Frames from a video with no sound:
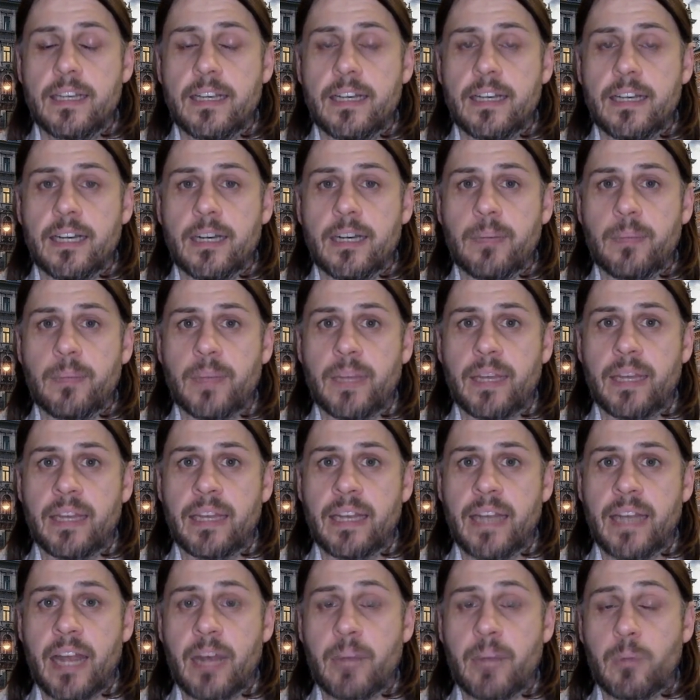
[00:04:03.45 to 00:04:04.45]
um, in
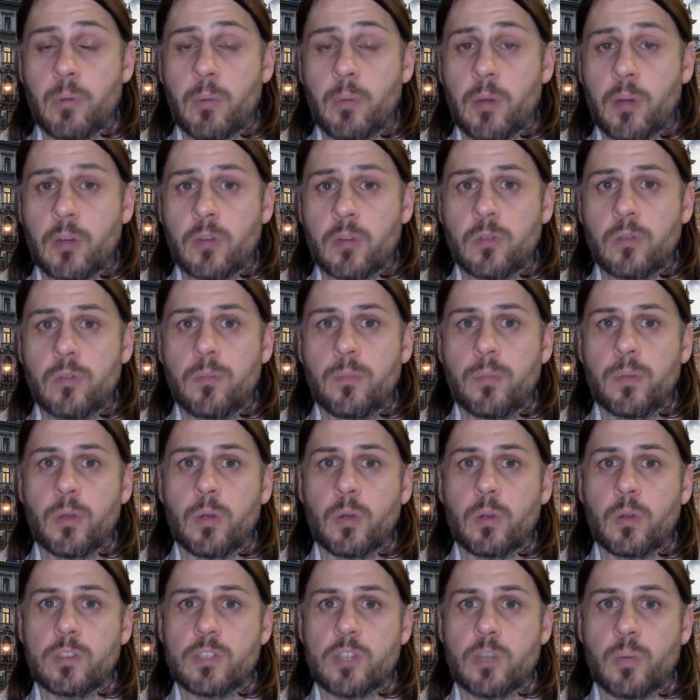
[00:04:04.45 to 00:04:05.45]
an animal model, but
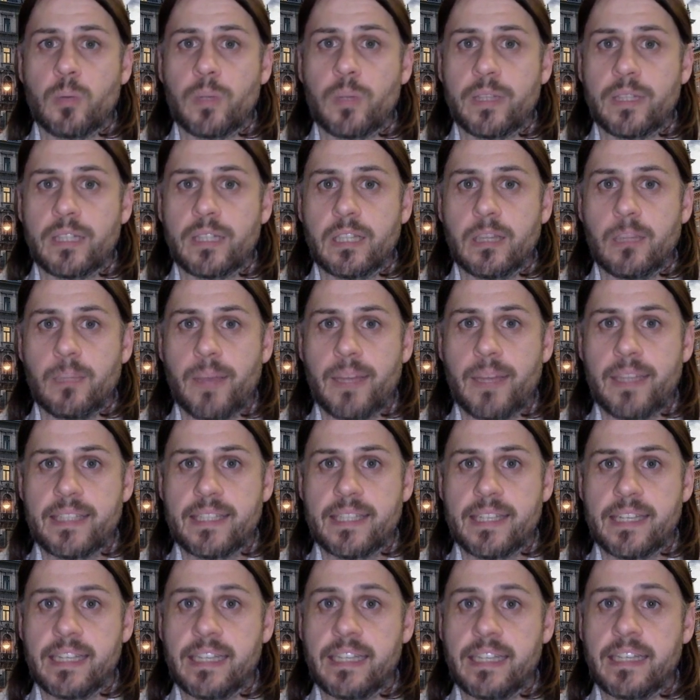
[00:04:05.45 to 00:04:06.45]
also with
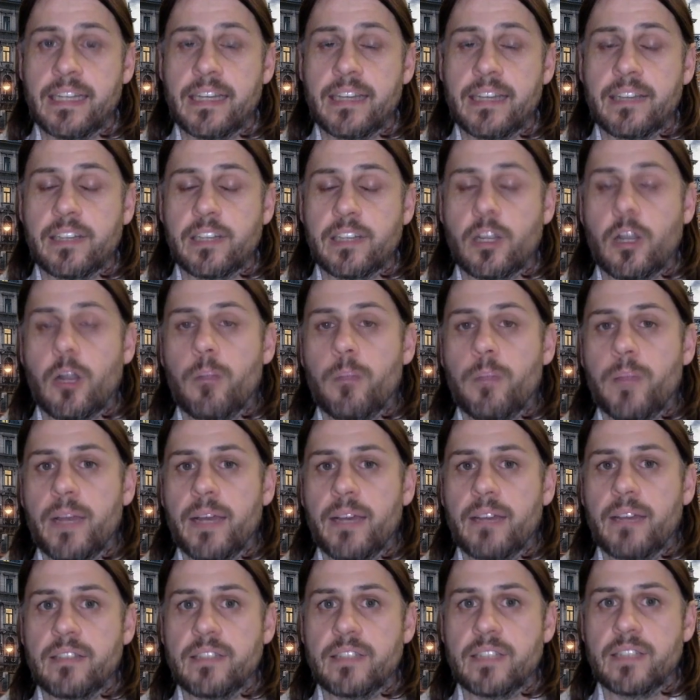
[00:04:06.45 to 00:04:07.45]
clomastine, another
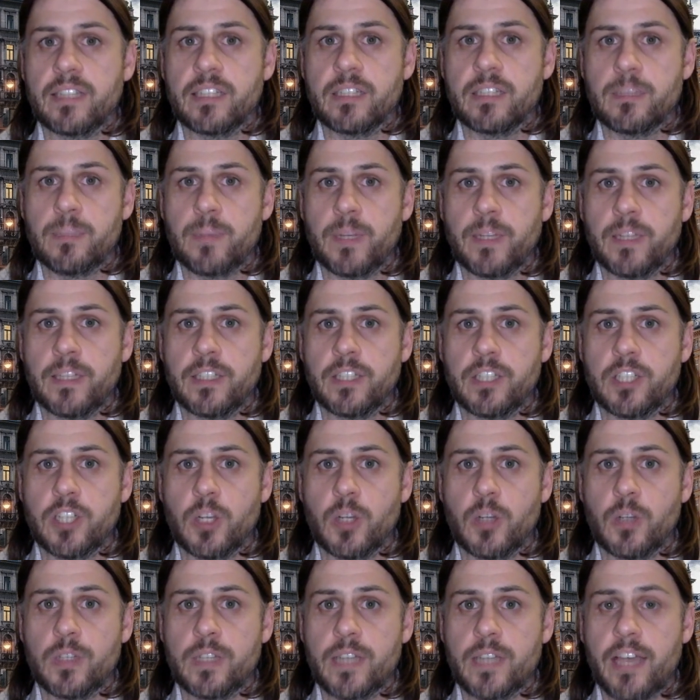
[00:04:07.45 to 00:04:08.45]
compound that has been
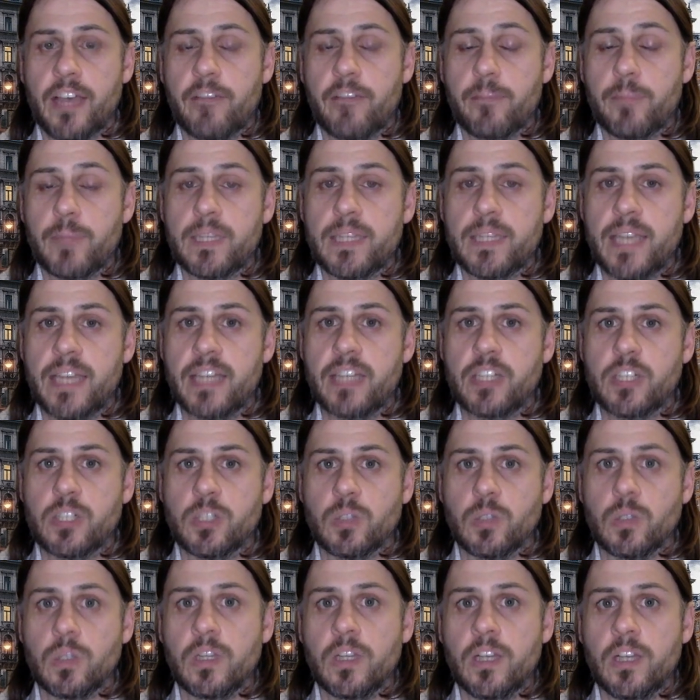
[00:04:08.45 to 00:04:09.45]
shown to have
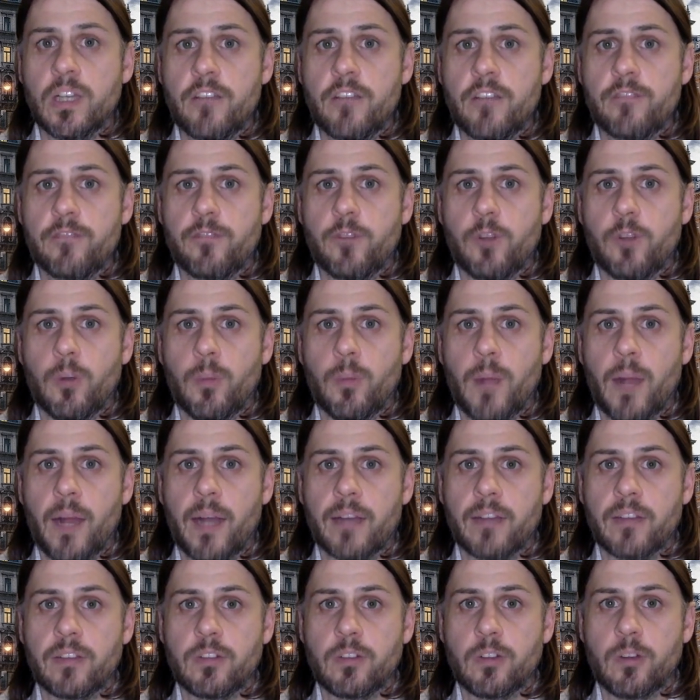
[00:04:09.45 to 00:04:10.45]
potential for
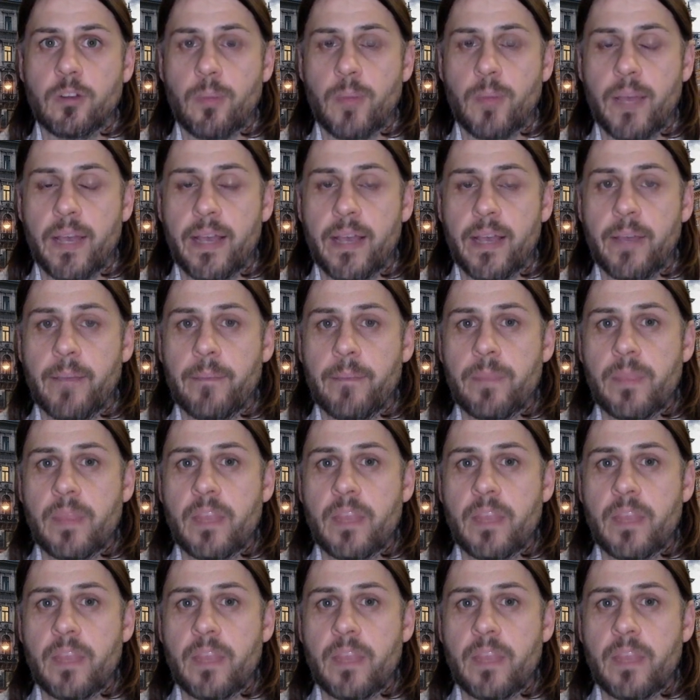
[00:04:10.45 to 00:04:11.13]
myelin repair.